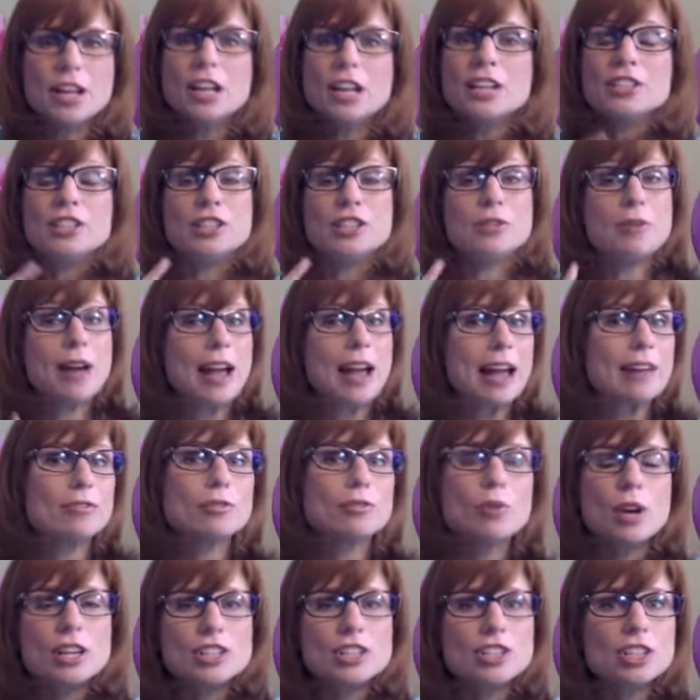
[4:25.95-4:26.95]
Do you have
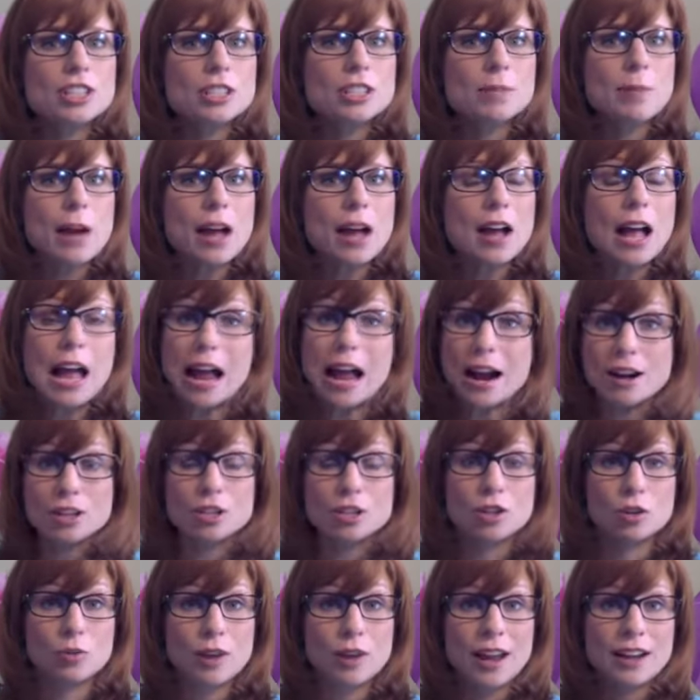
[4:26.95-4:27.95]
questions about how to
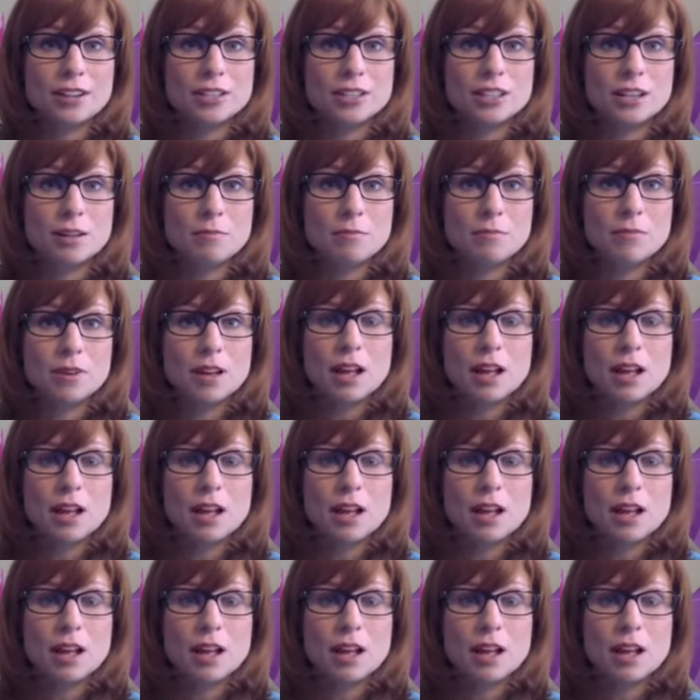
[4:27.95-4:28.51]
correct them?